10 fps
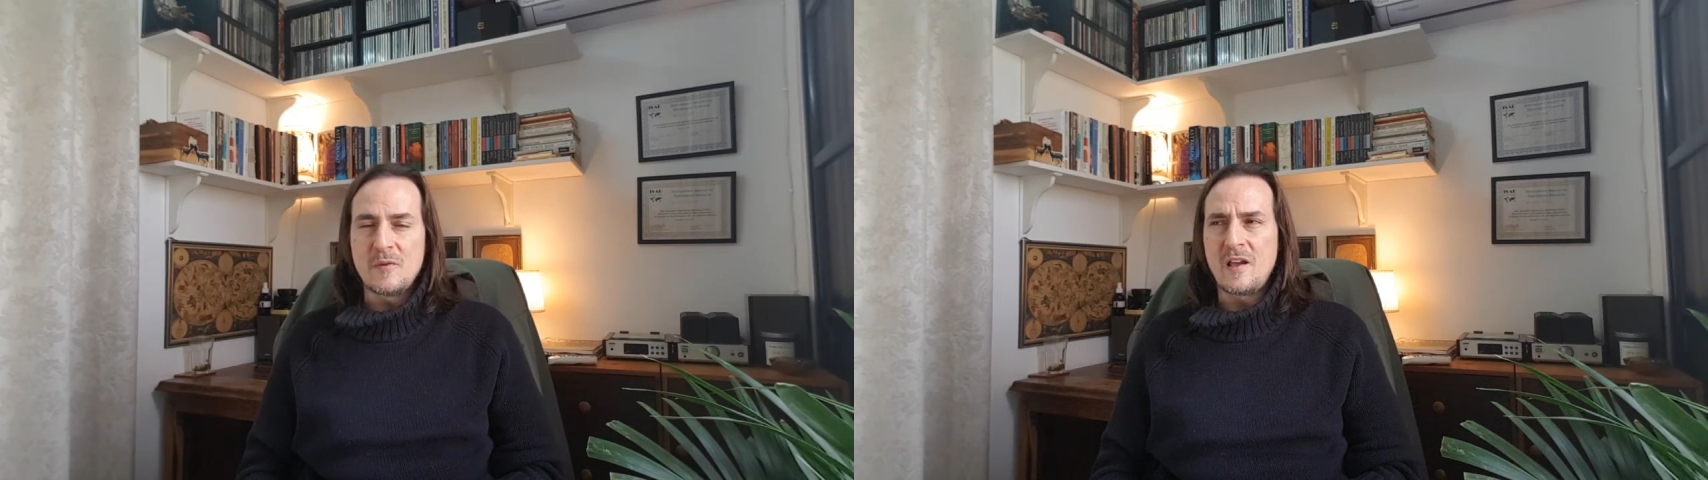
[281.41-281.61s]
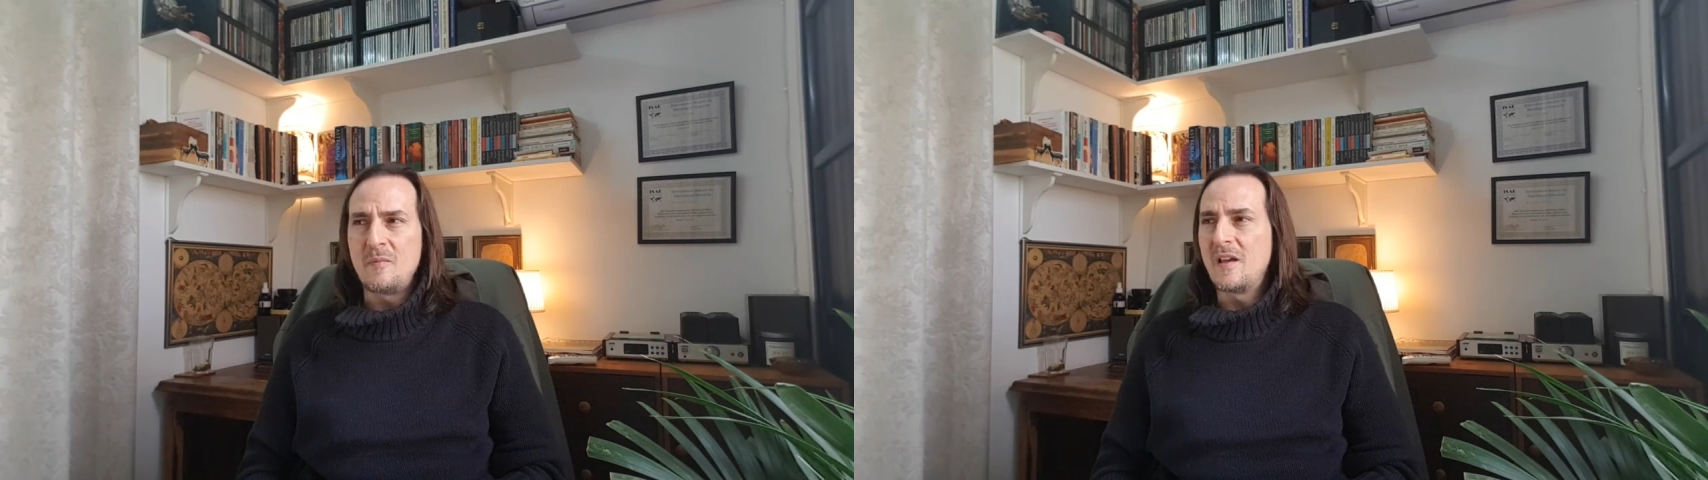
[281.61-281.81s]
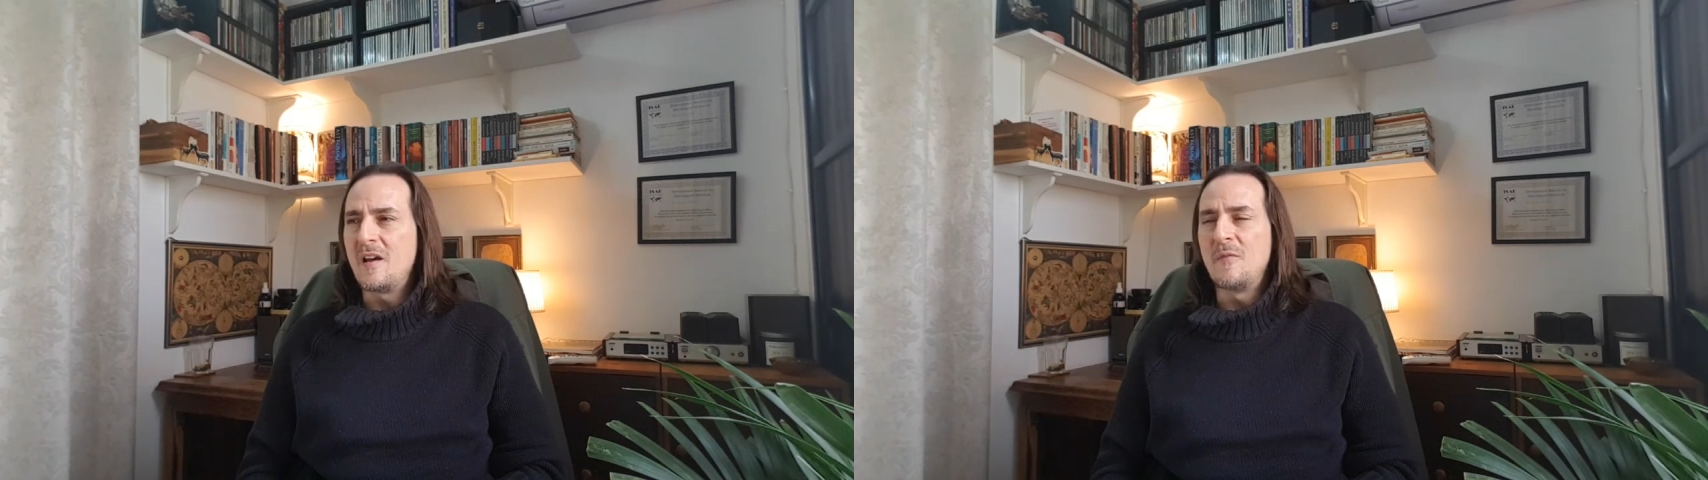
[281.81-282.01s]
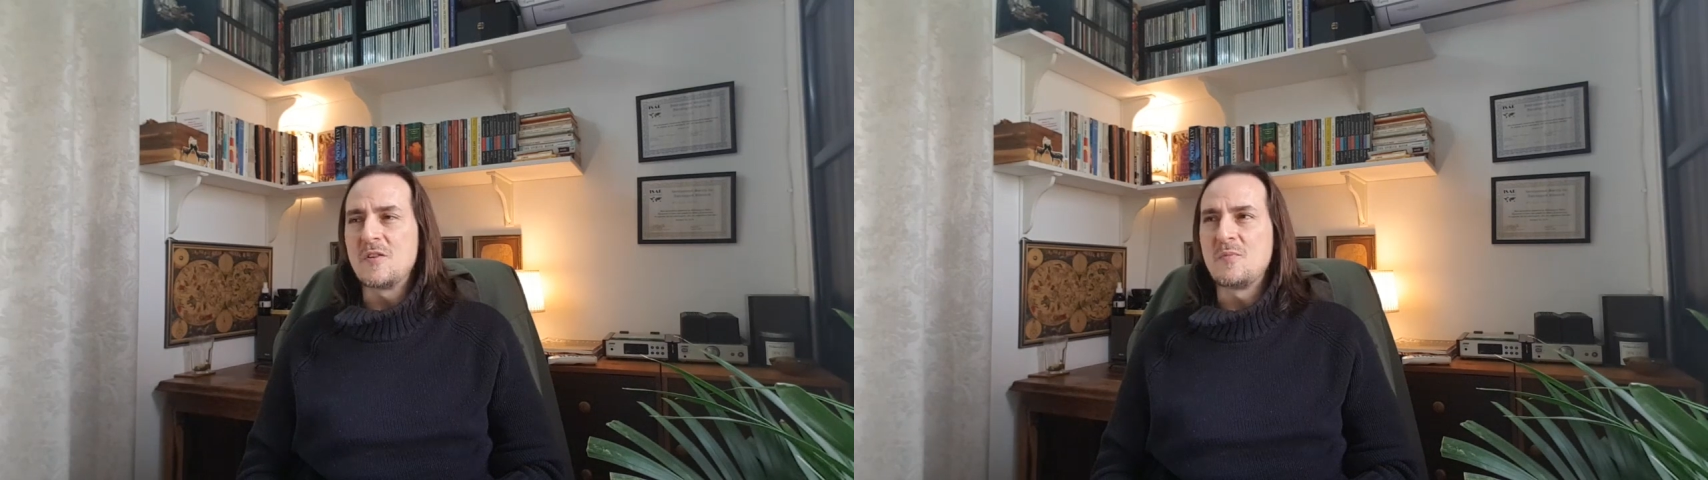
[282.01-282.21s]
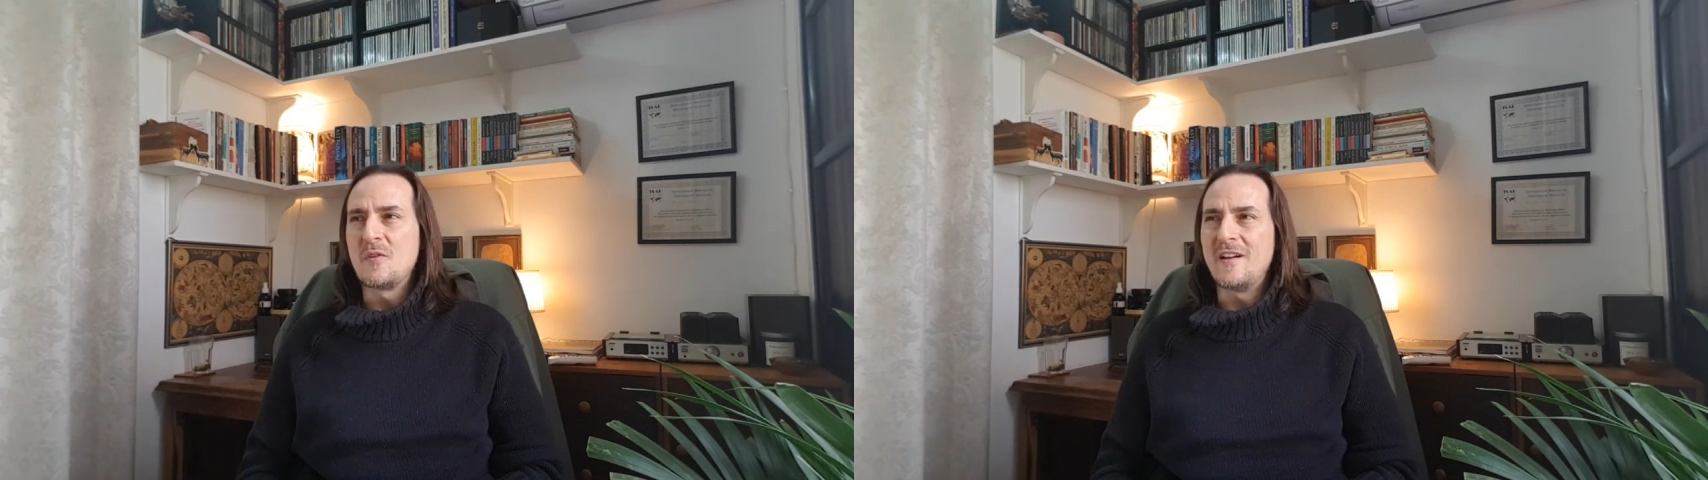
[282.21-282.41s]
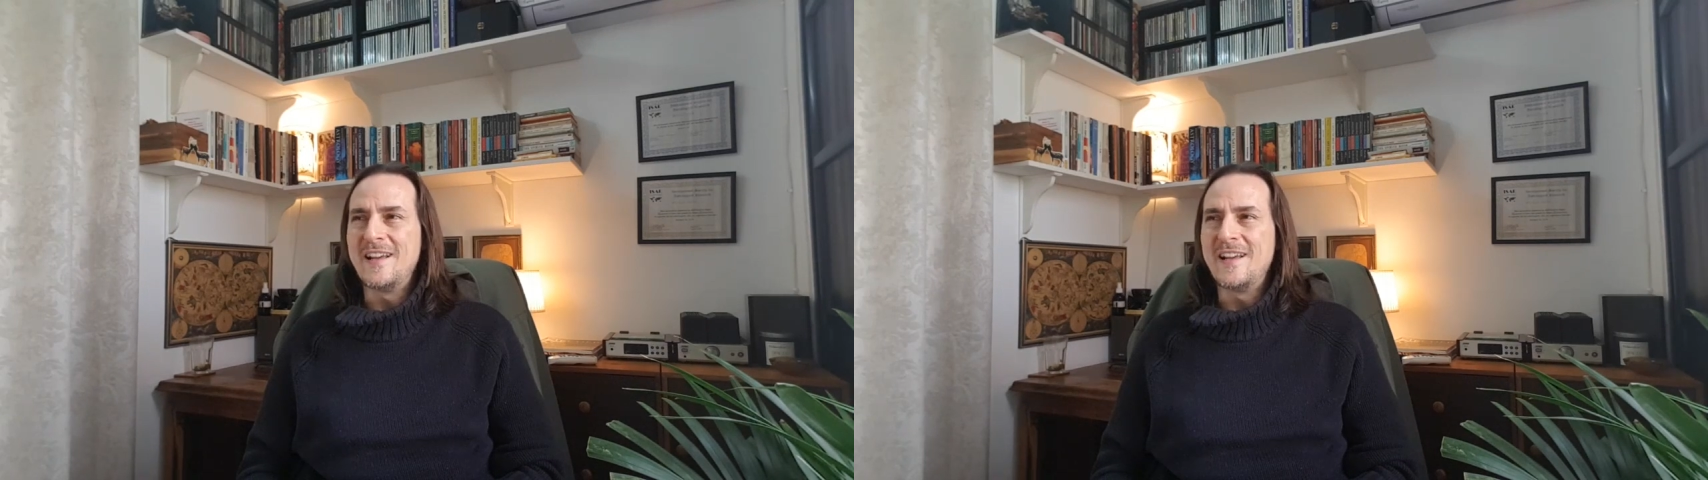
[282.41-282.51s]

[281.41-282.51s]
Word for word: we can become much more